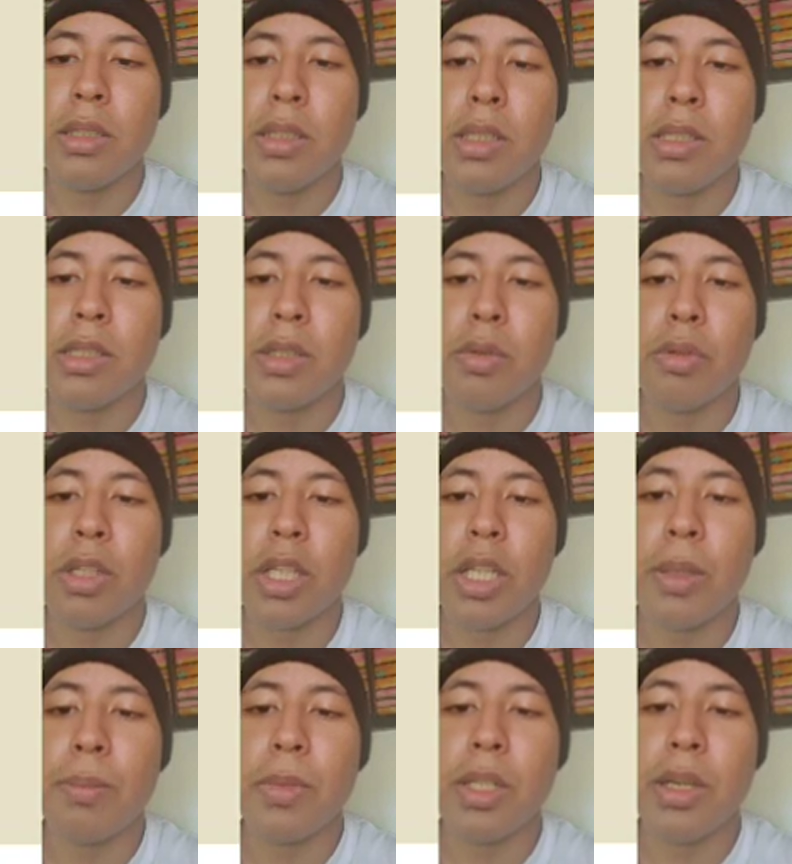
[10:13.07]
is to
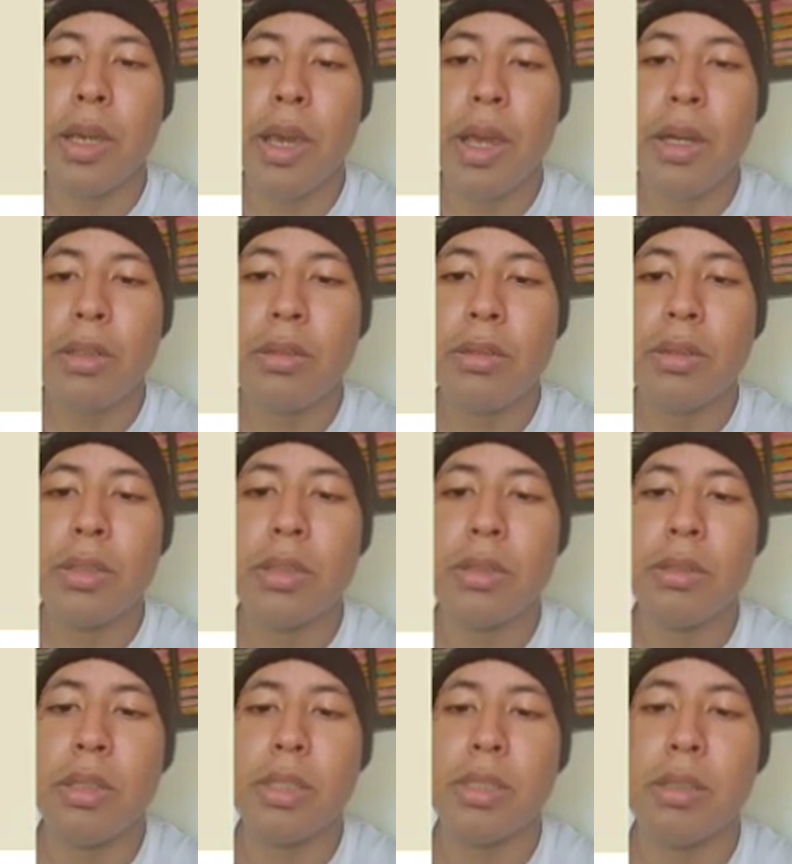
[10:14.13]
keep the air
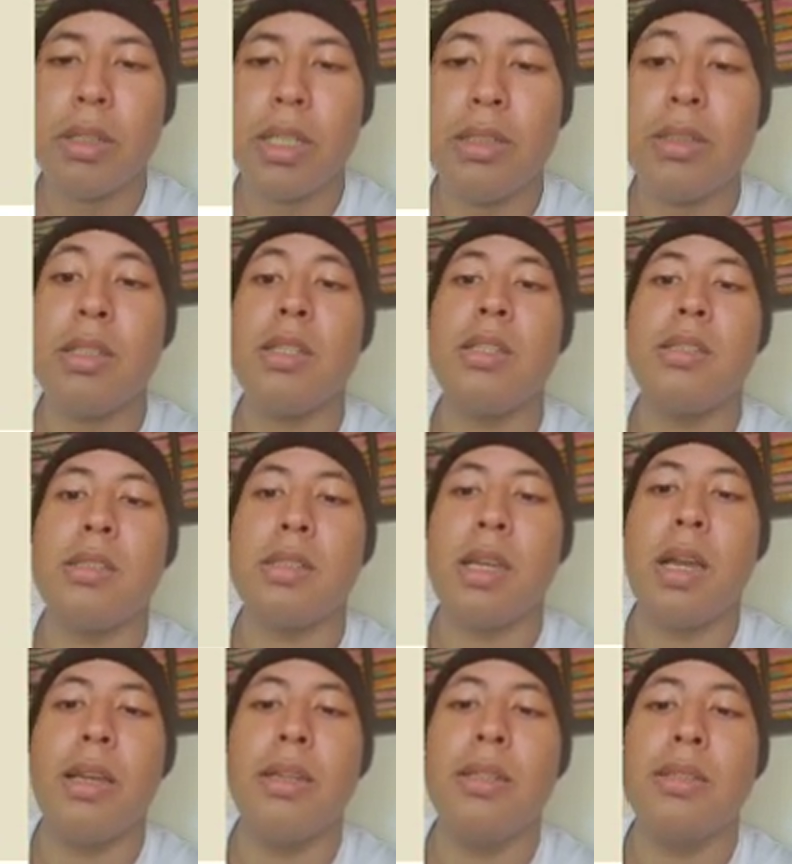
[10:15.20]
recirculating
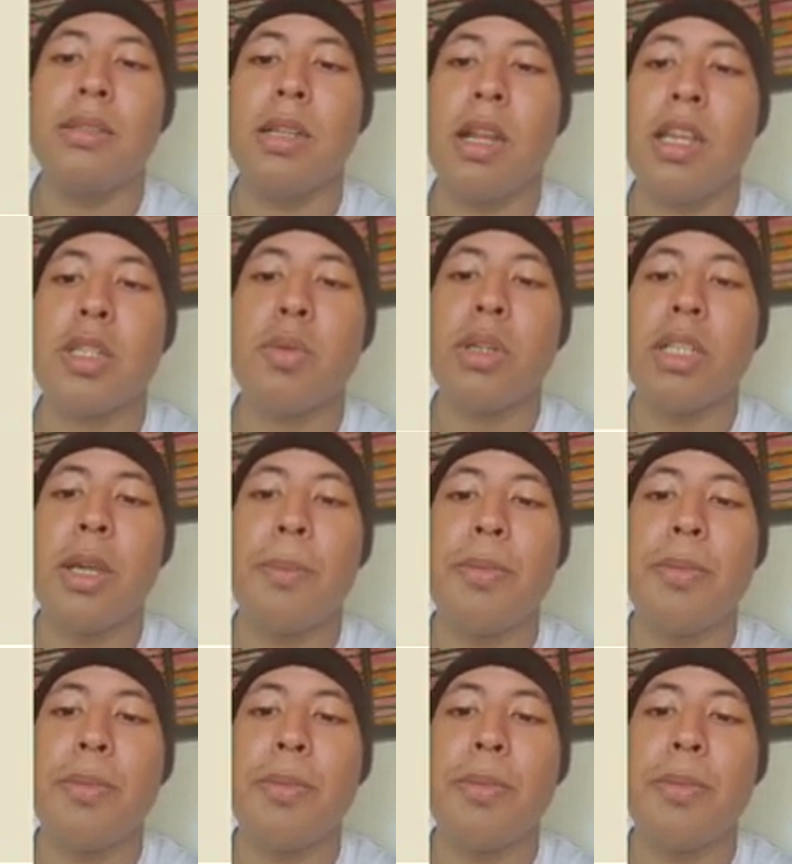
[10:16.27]
inside. The last one is